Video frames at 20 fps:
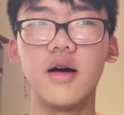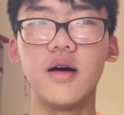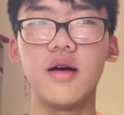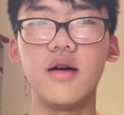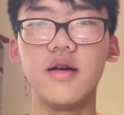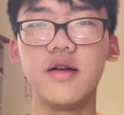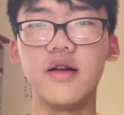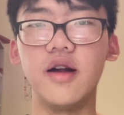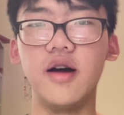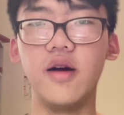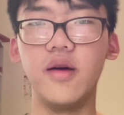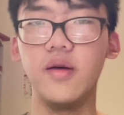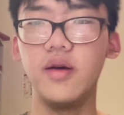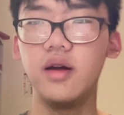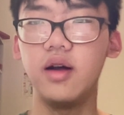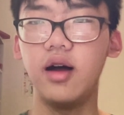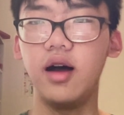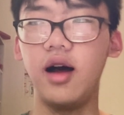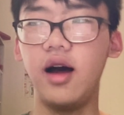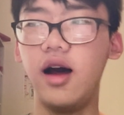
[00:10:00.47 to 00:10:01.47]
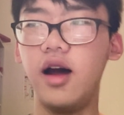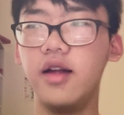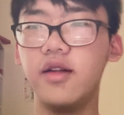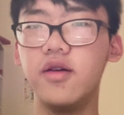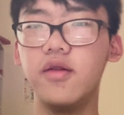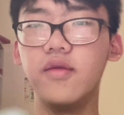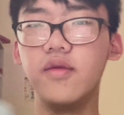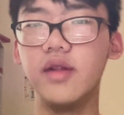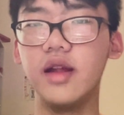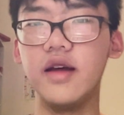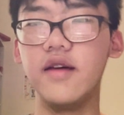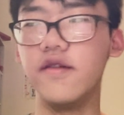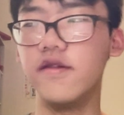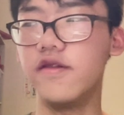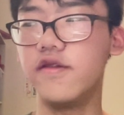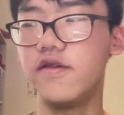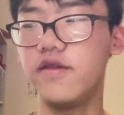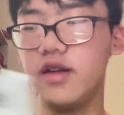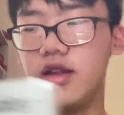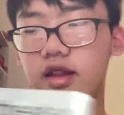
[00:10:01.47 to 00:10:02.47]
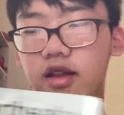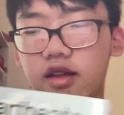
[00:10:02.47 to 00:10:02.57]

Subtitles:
you know, I don't live in the